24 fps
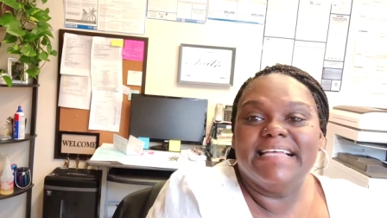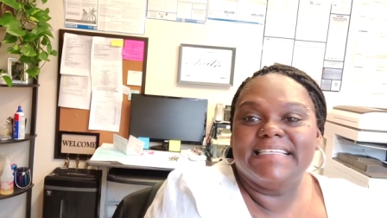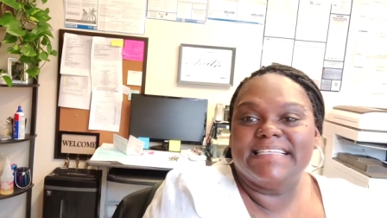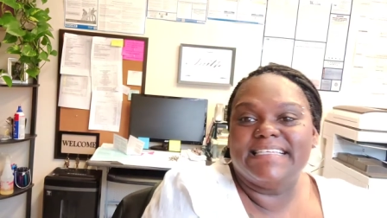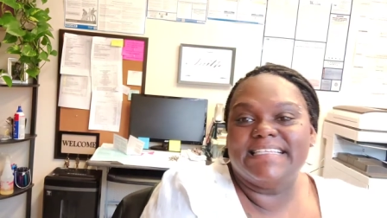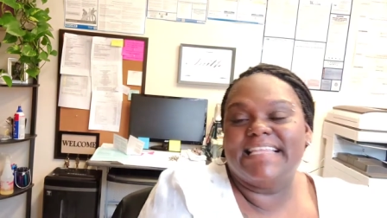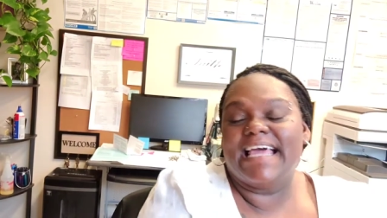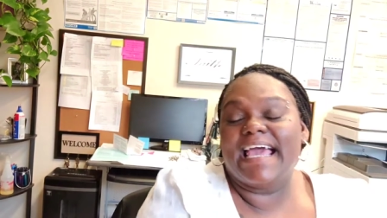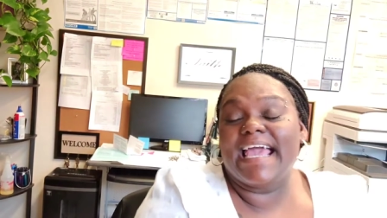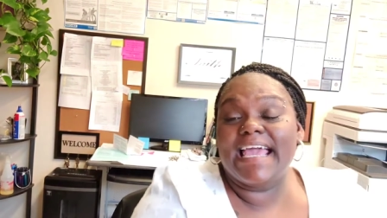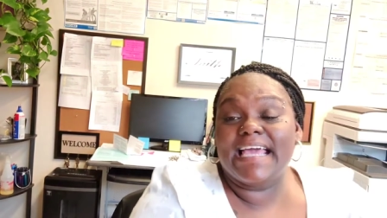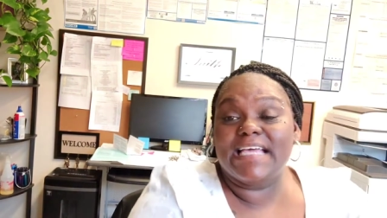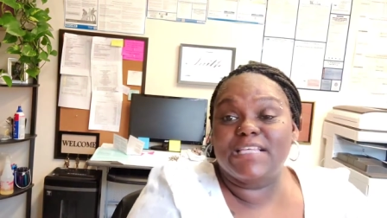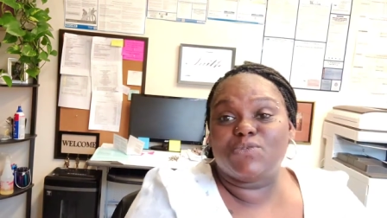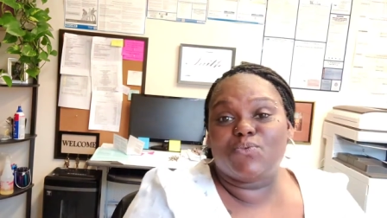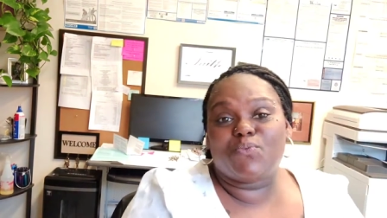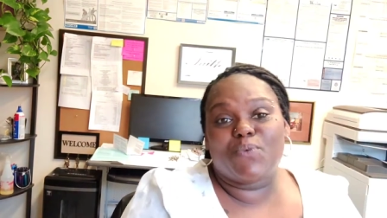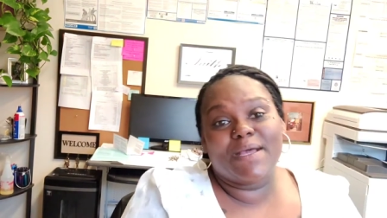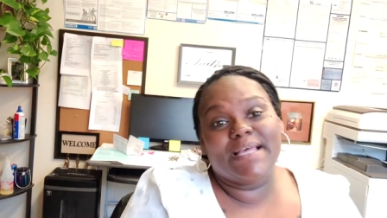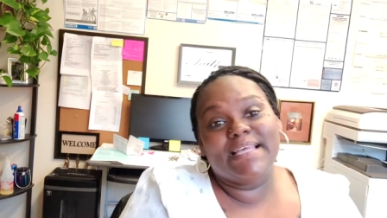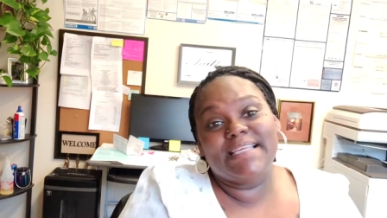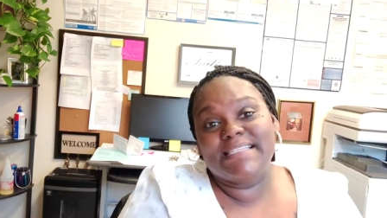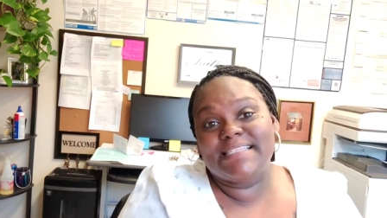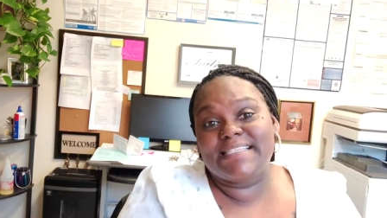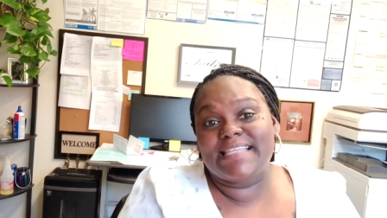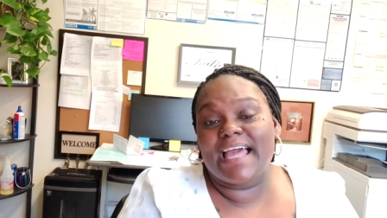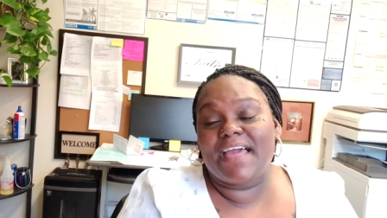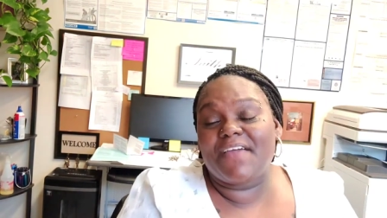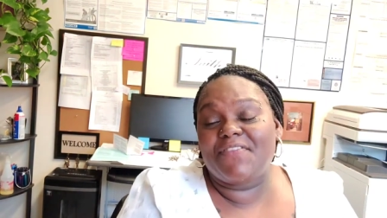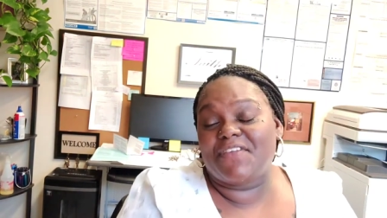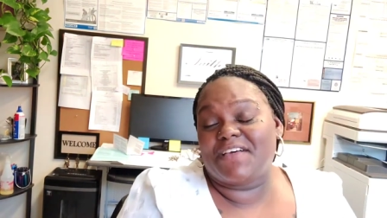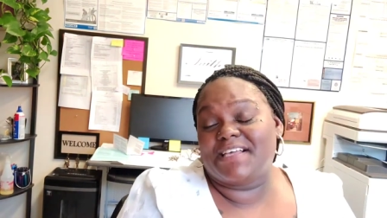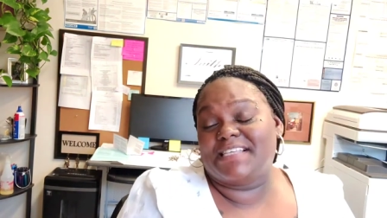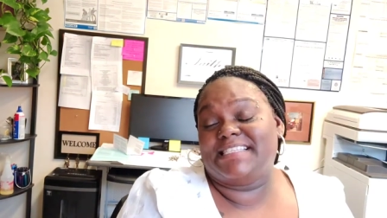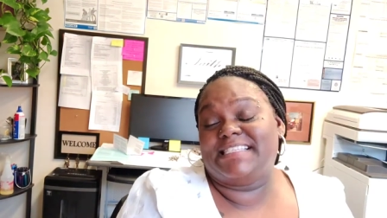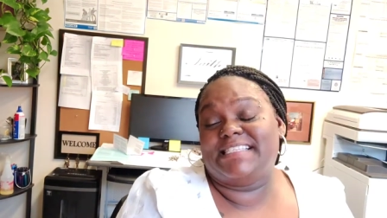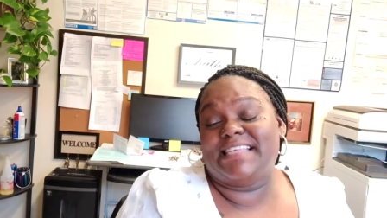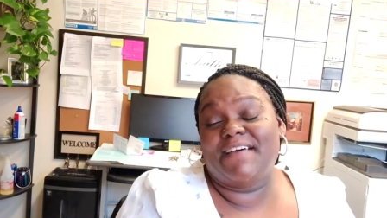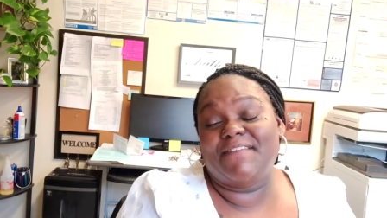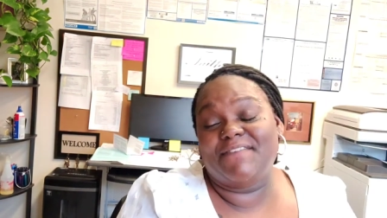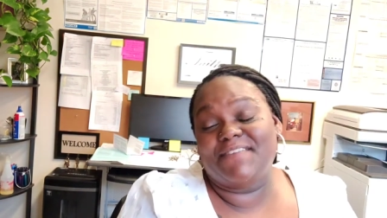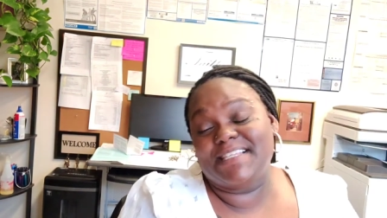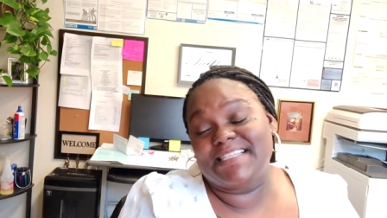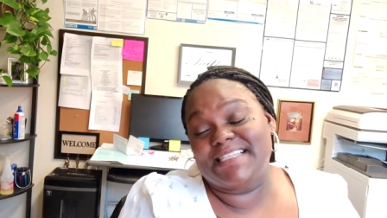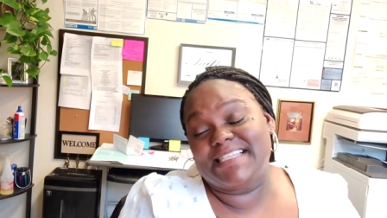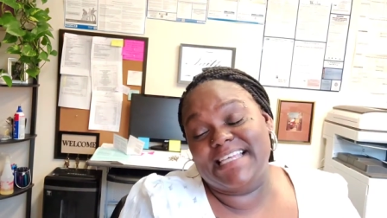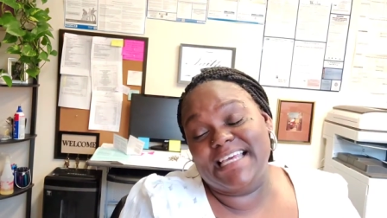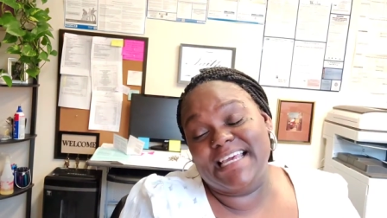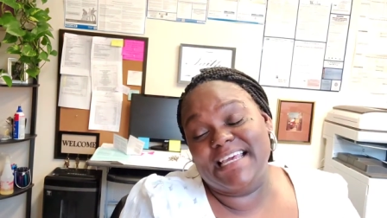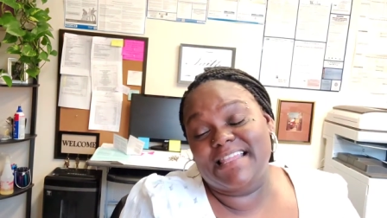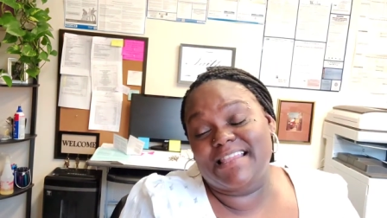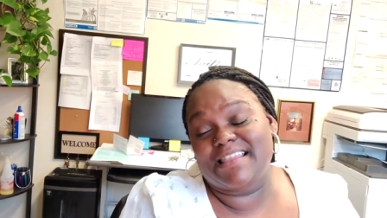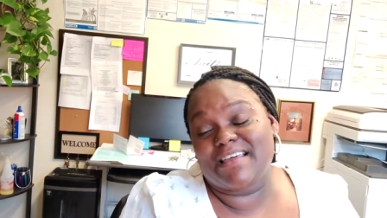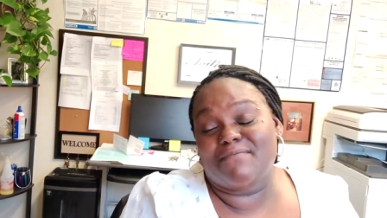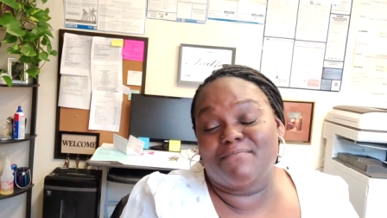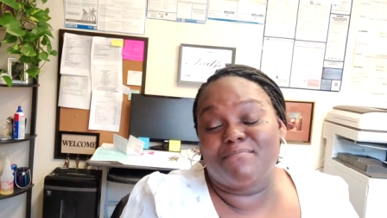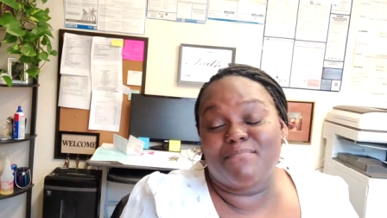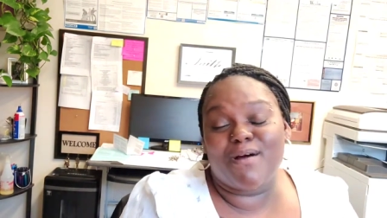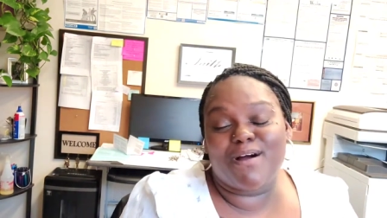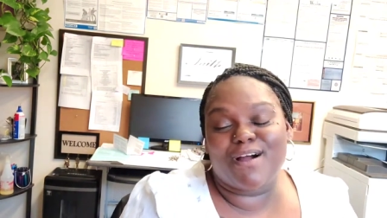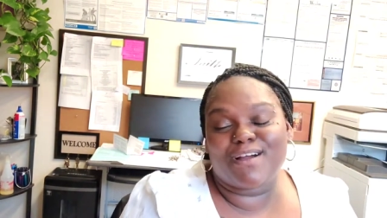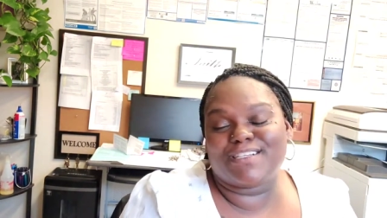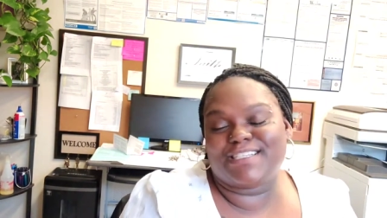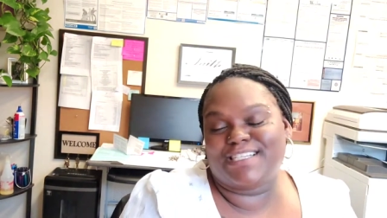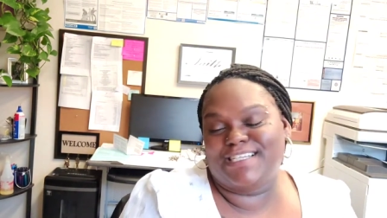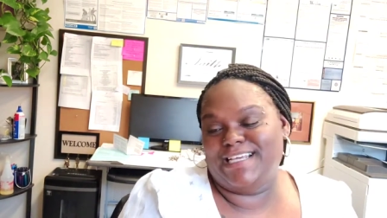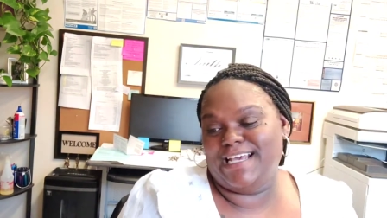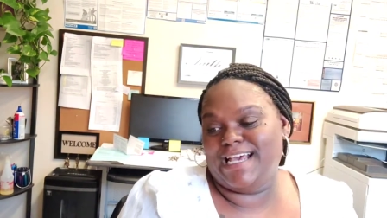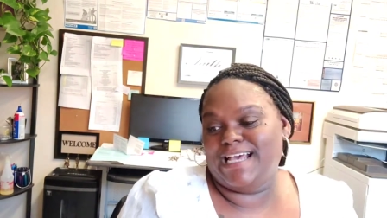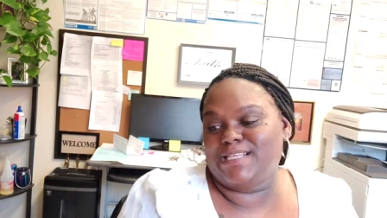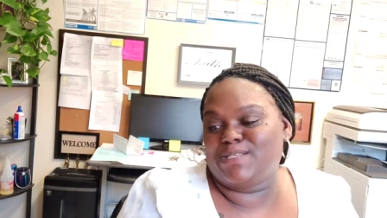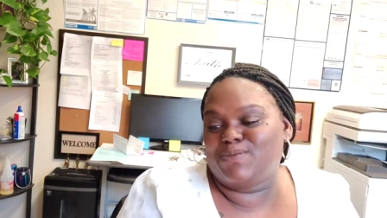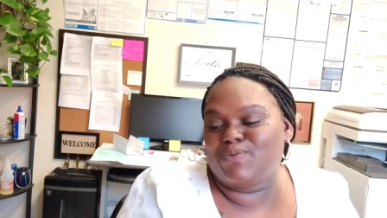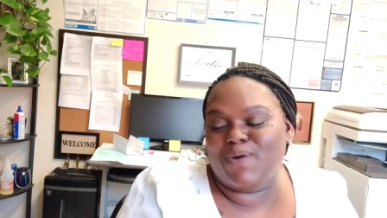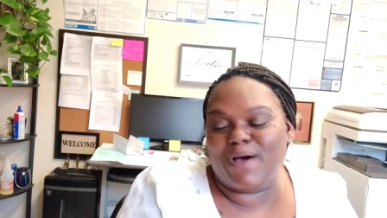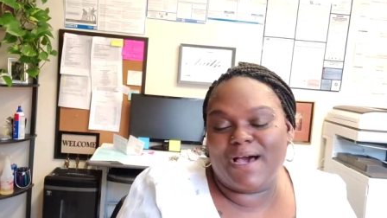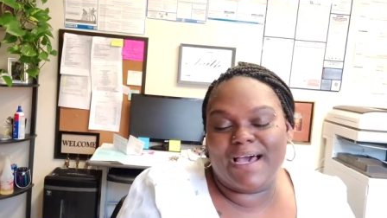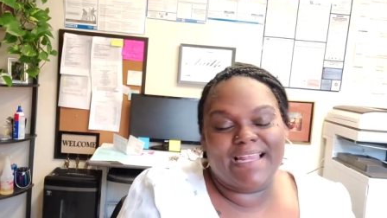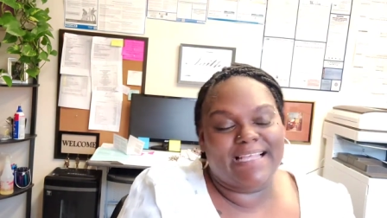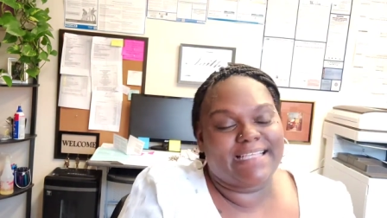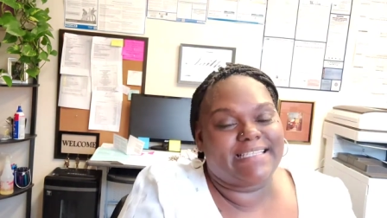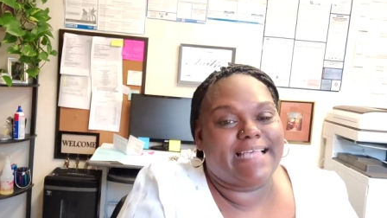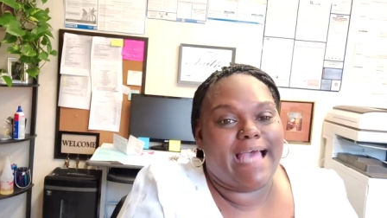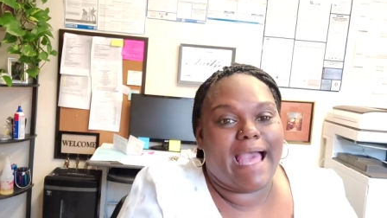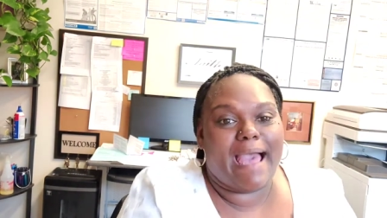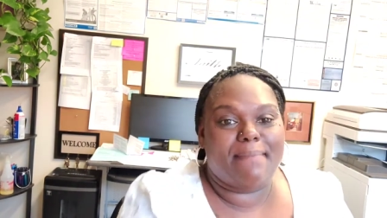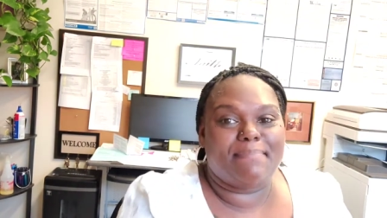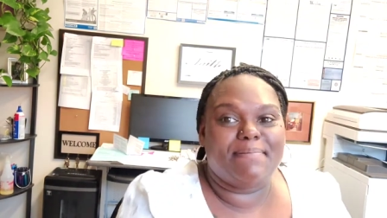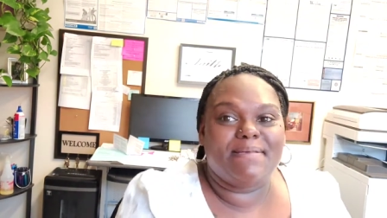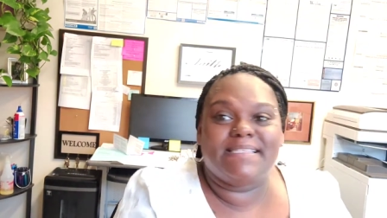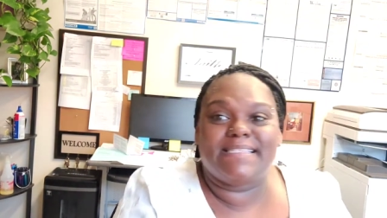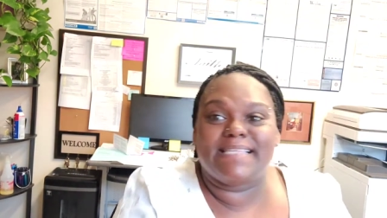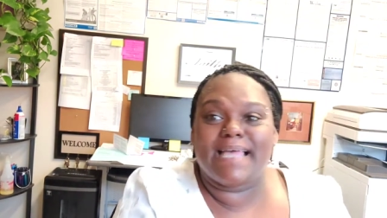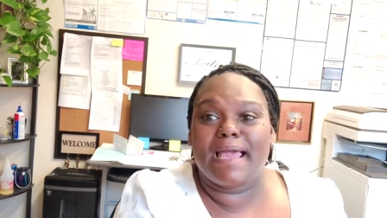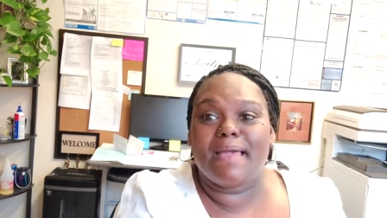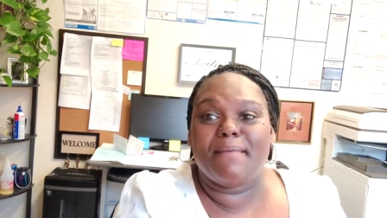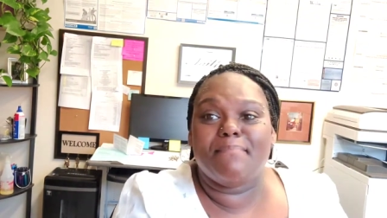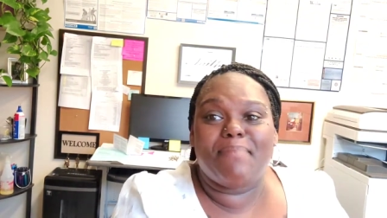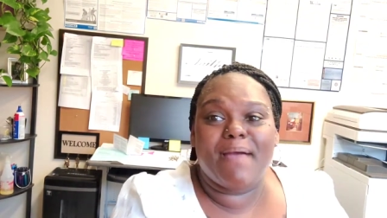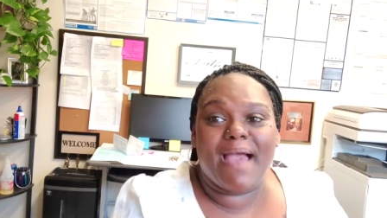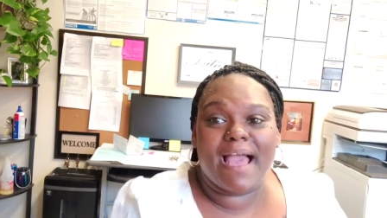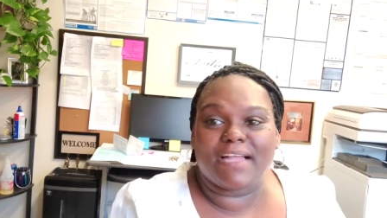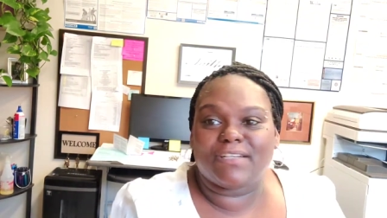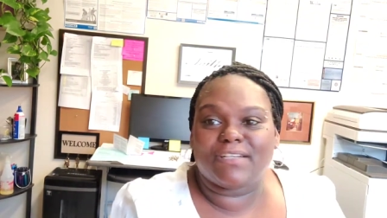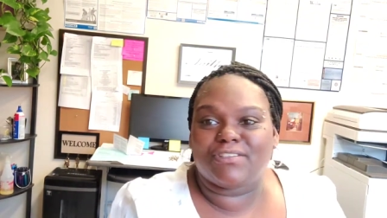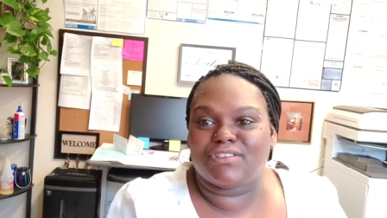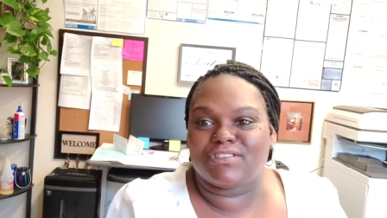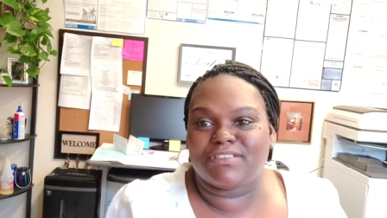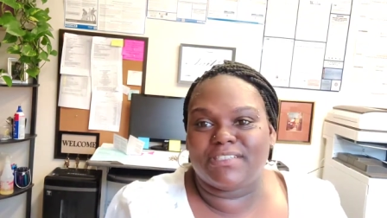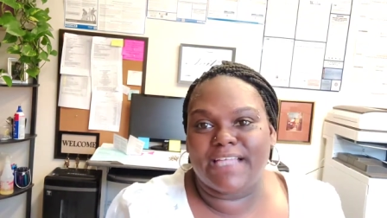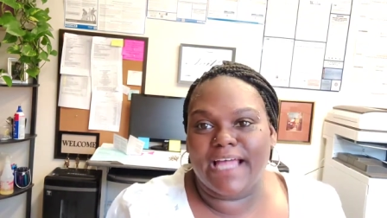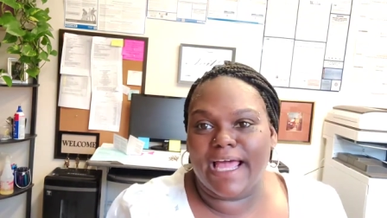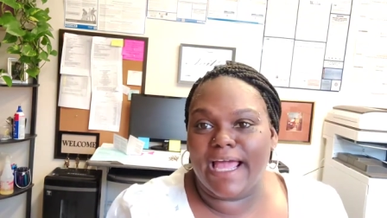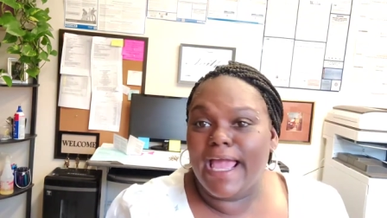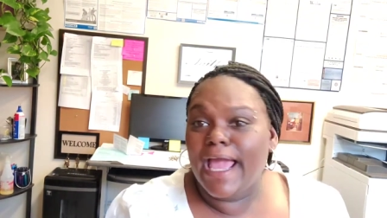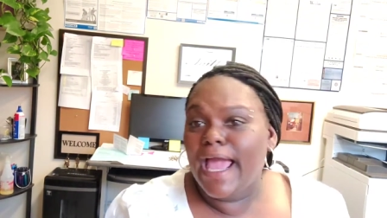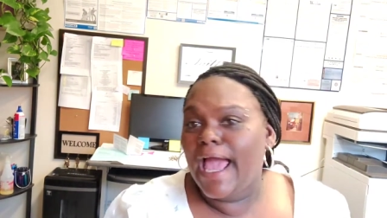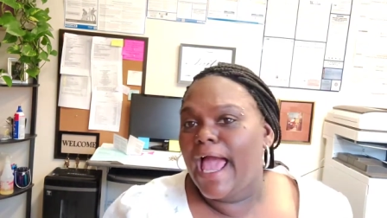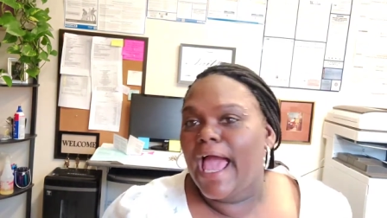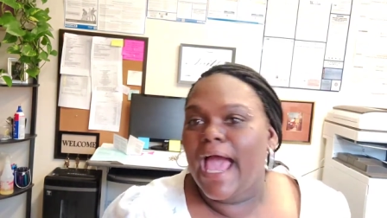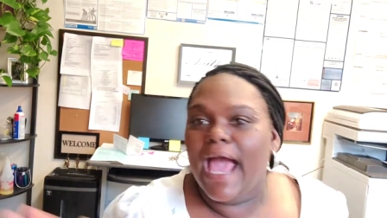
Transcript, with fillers: Today is Wednesday, the 17th of March. Guess what? It's Happy St. Patrick's Day.